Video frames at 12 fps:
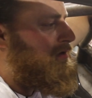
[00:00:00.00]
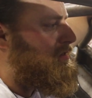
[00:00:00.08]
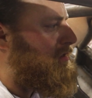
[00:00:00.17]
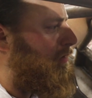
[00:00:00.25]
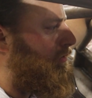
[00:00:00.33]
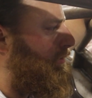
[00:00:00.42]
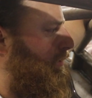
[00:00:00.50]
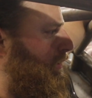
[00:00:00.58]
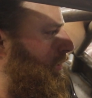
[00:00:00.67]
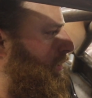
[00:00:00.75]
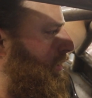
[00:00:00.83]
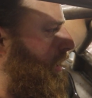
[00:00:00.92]
So
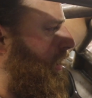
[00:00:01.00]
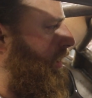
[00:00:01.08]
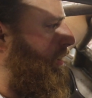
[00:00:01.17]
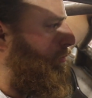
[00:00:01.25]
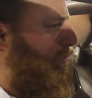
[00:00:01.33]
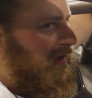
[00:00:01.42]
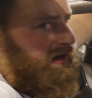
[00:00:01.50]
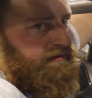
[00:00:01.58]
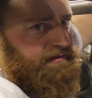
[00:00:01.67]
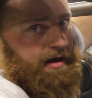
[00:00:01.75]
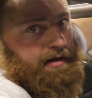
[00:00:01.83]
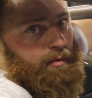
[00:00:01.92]
we did
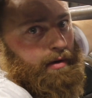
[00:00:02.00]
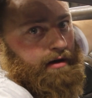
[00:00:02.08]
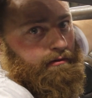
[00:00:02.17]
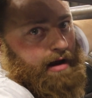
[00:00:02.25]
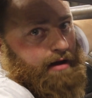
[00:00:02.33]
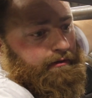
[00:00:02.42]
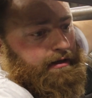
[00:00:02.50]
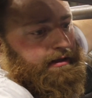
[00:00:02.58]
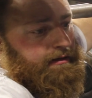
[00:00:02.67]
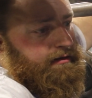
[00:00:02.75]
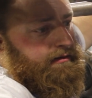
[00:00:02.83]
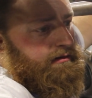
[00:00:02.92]
find a way around it.